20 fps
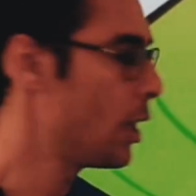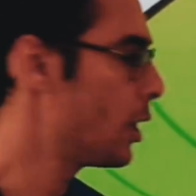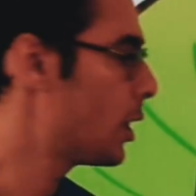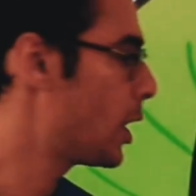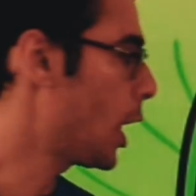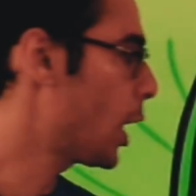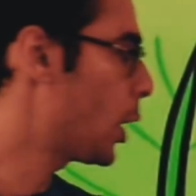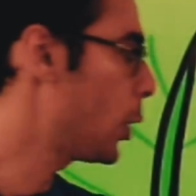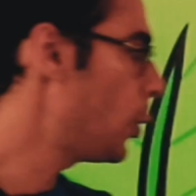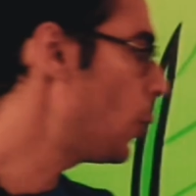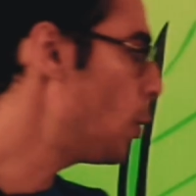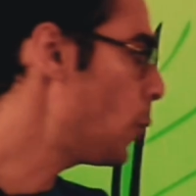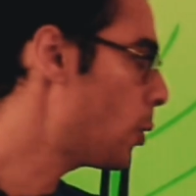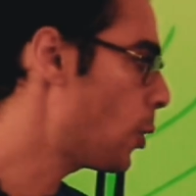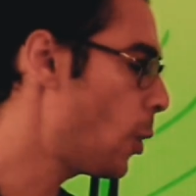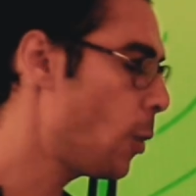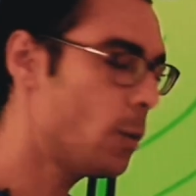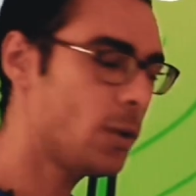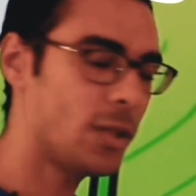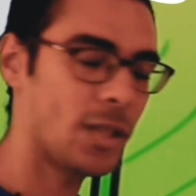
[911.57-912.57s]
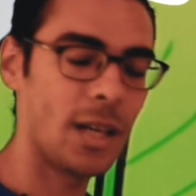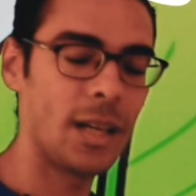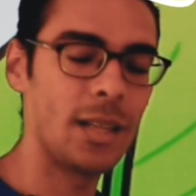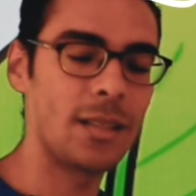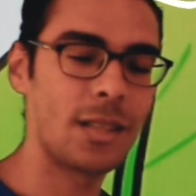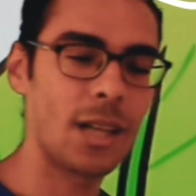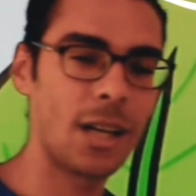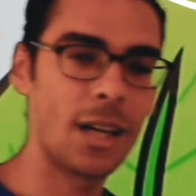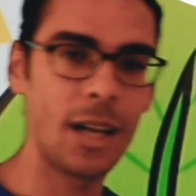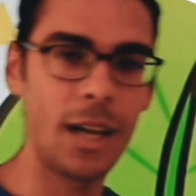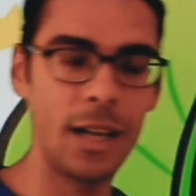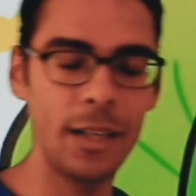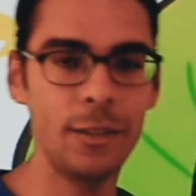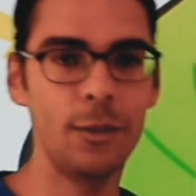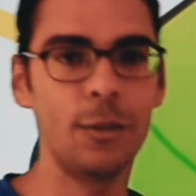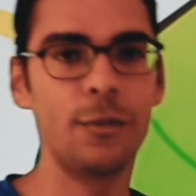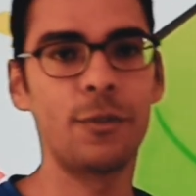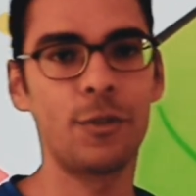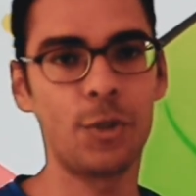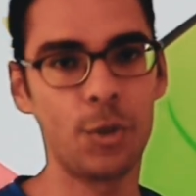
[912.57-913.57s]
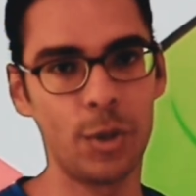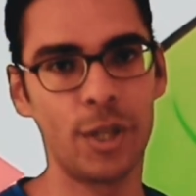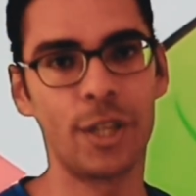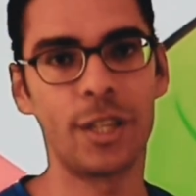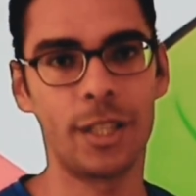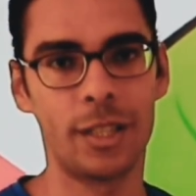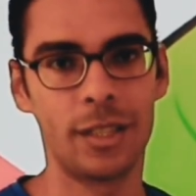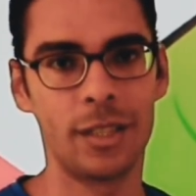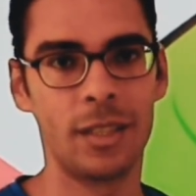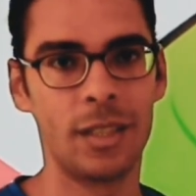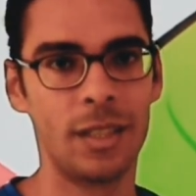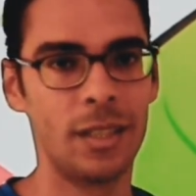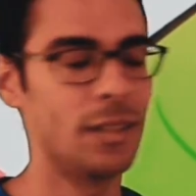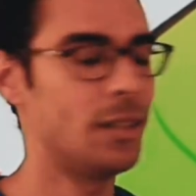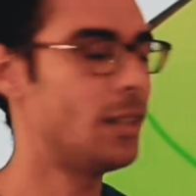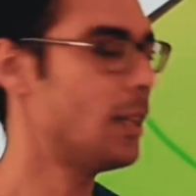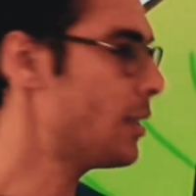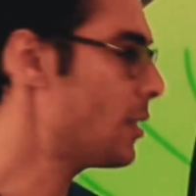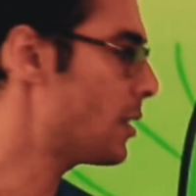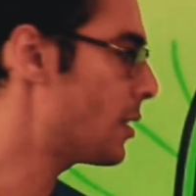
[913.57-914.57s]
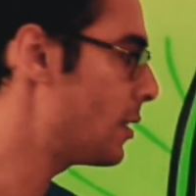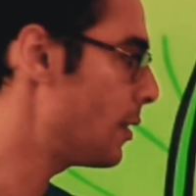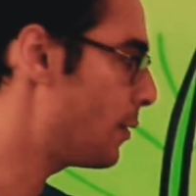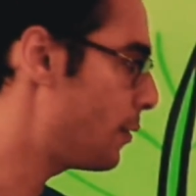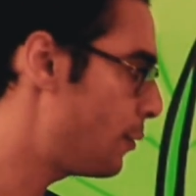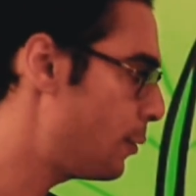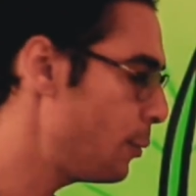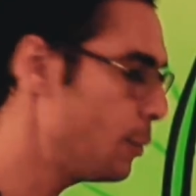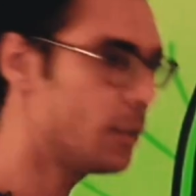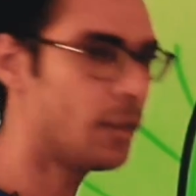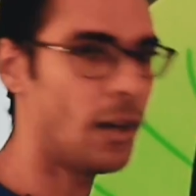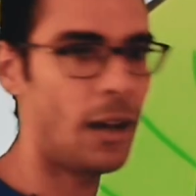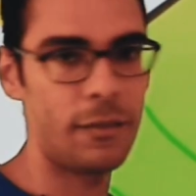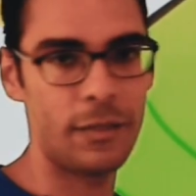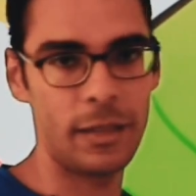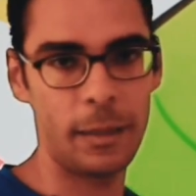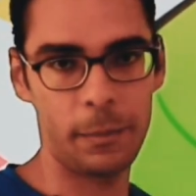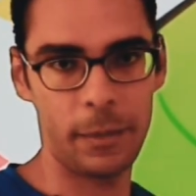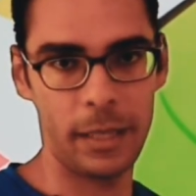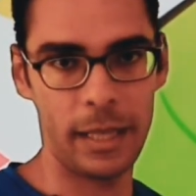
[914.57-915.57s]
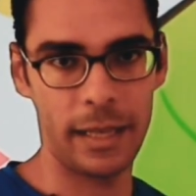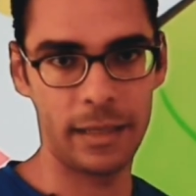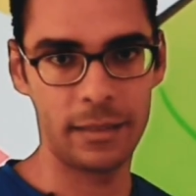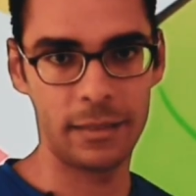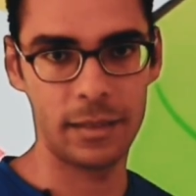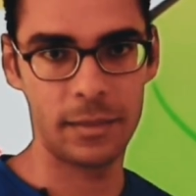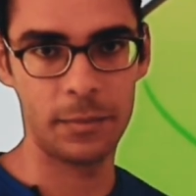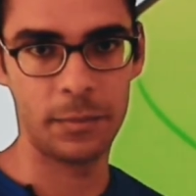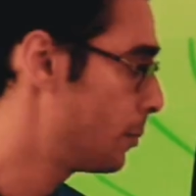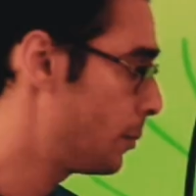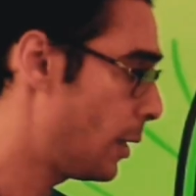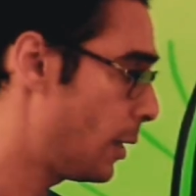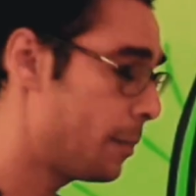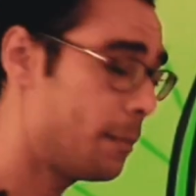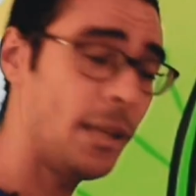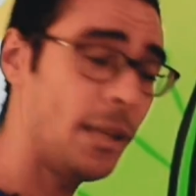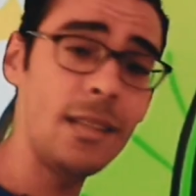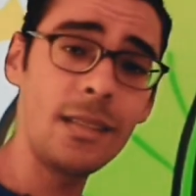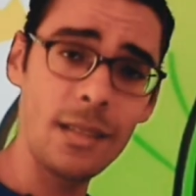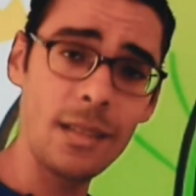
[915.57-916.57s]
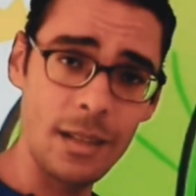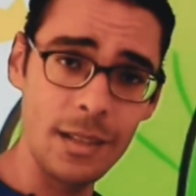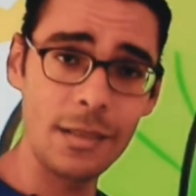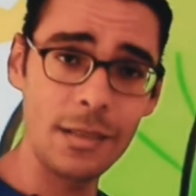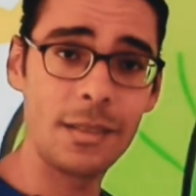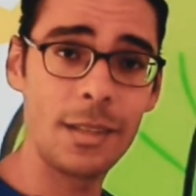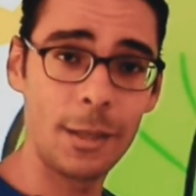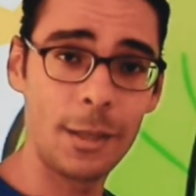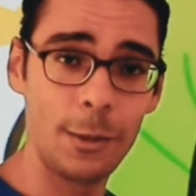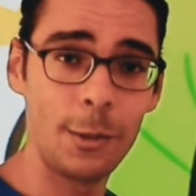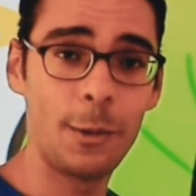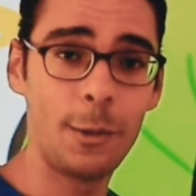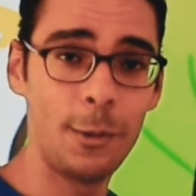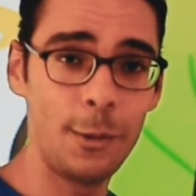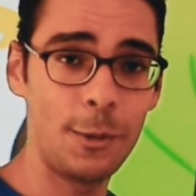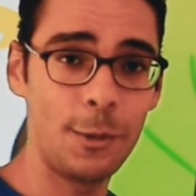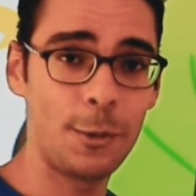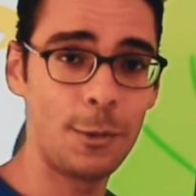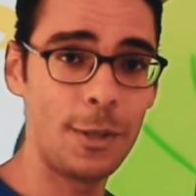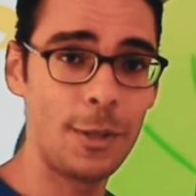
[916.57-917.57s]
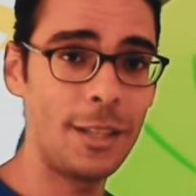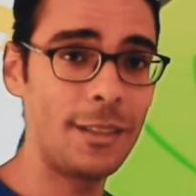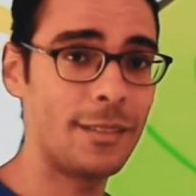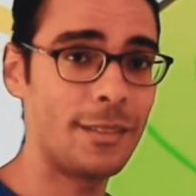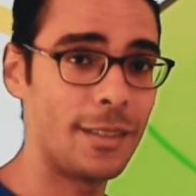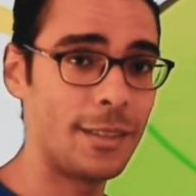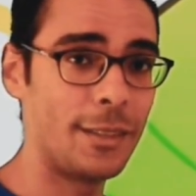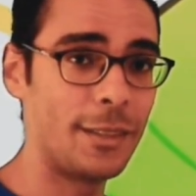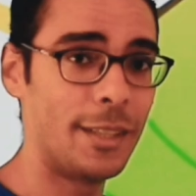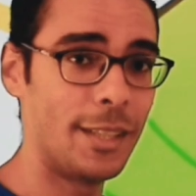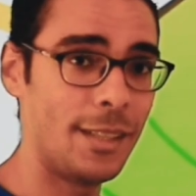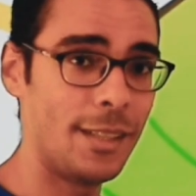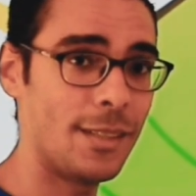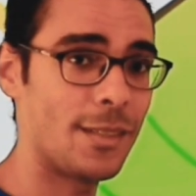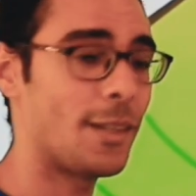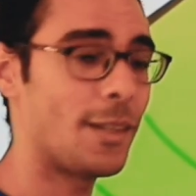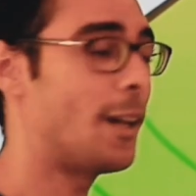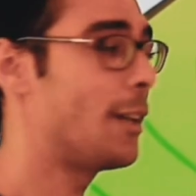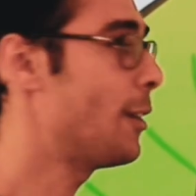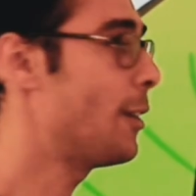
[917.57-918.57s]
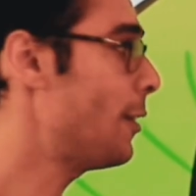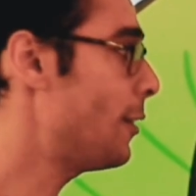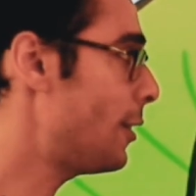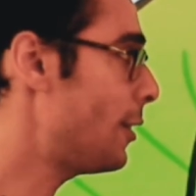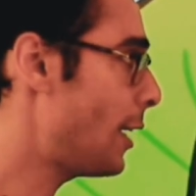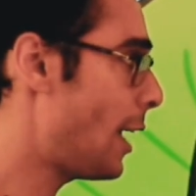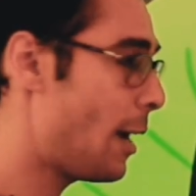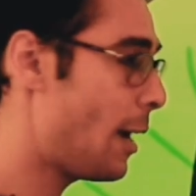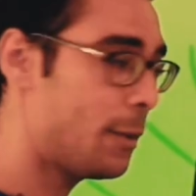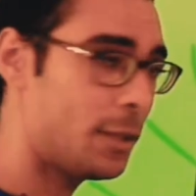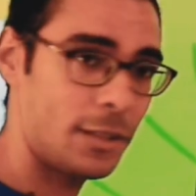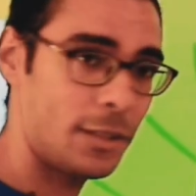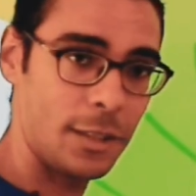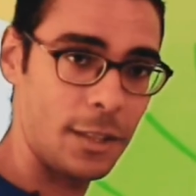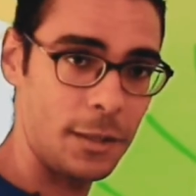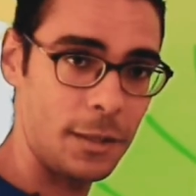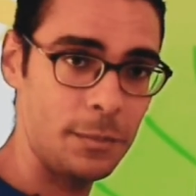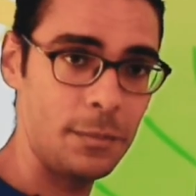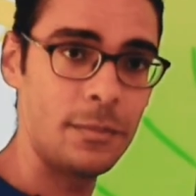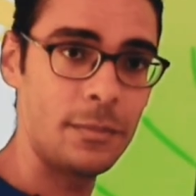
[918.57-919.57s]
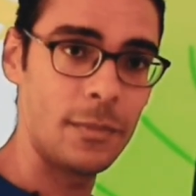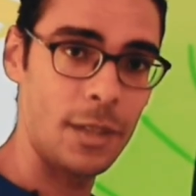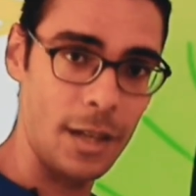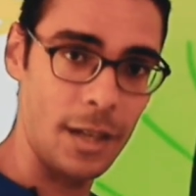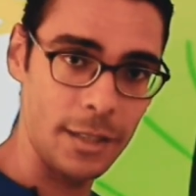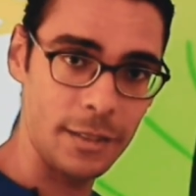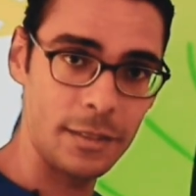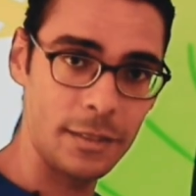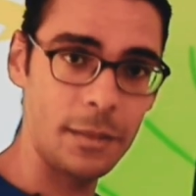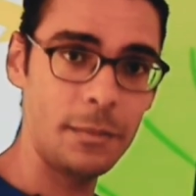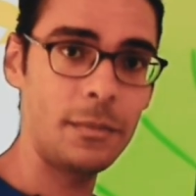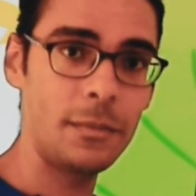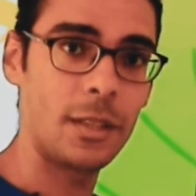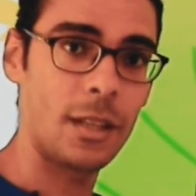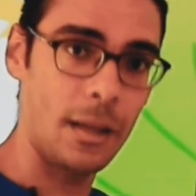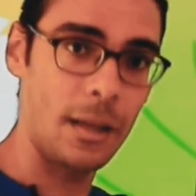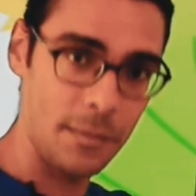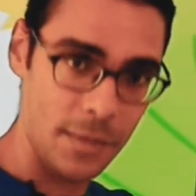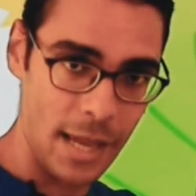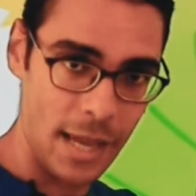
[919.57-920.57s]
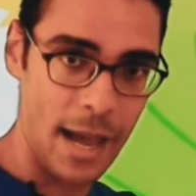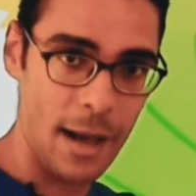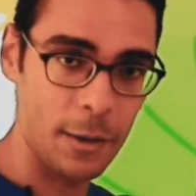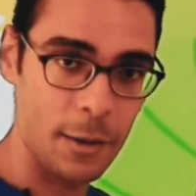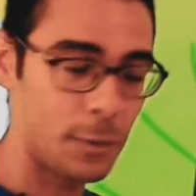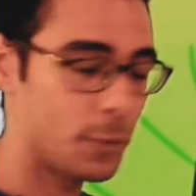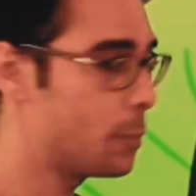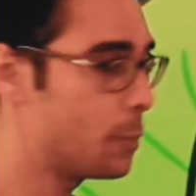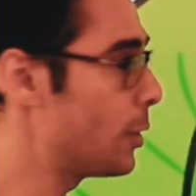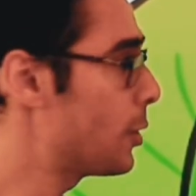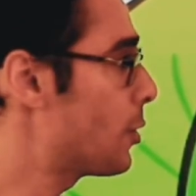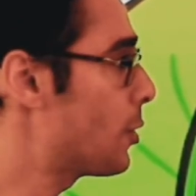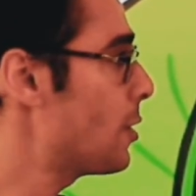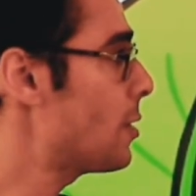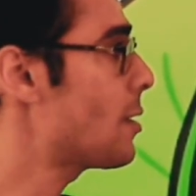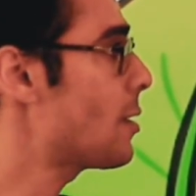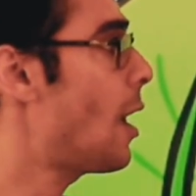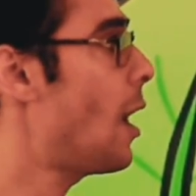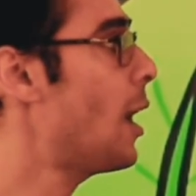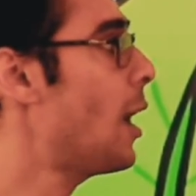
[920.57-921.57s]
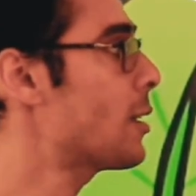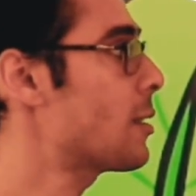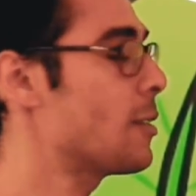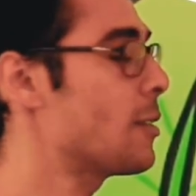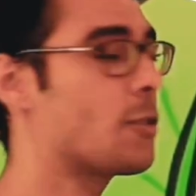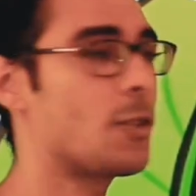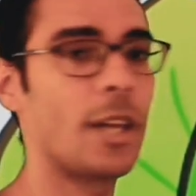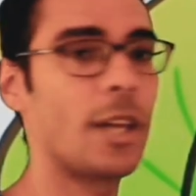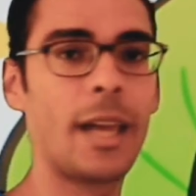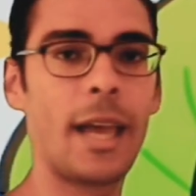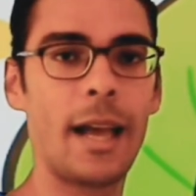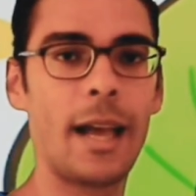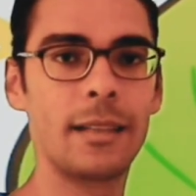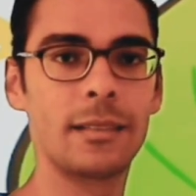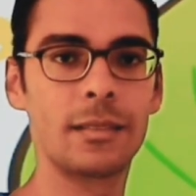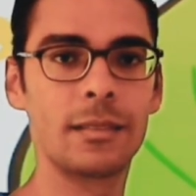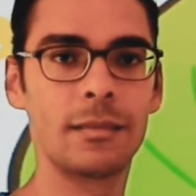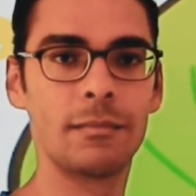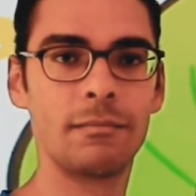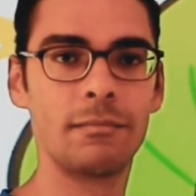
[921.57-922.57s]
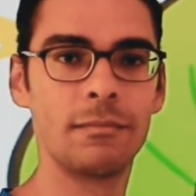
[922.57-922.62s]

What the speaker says: The glucose, it's a kind of sugar. That's the food of the plant. But besides the glucose sugar, there is another item comes out, which is oxygen gas.